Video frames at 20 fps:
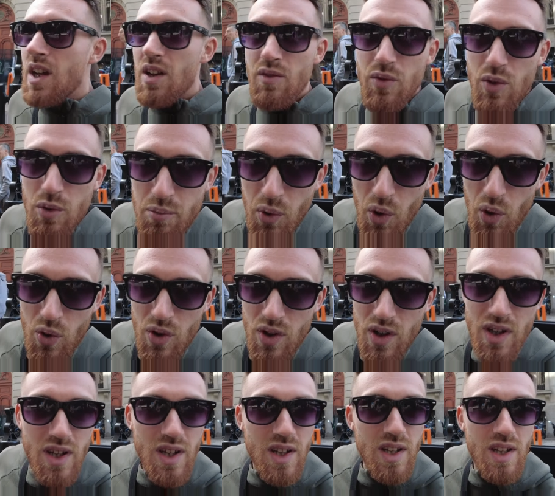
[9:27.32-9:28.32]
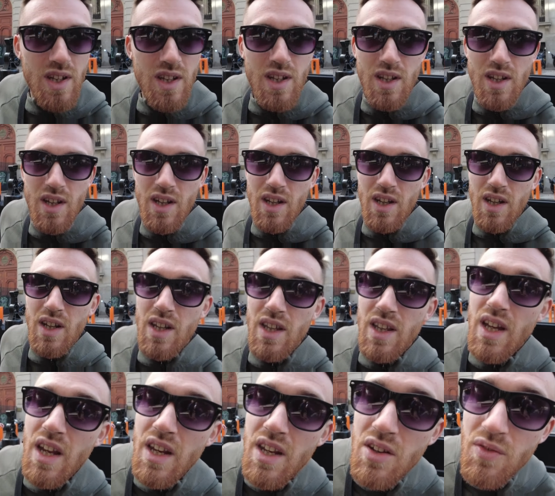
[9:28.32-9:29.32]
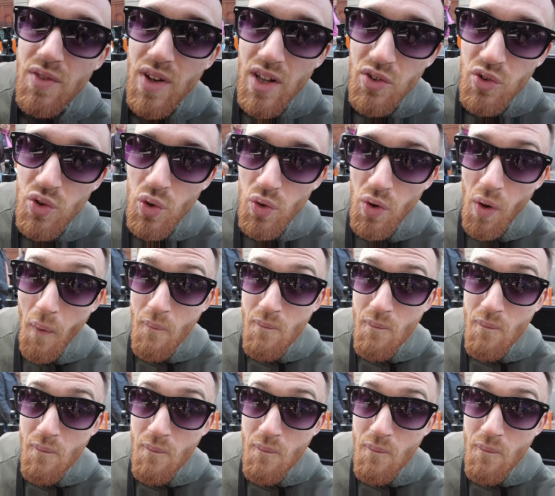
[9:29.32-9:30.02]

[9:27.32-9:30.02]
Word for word: en fútbol y en inflación.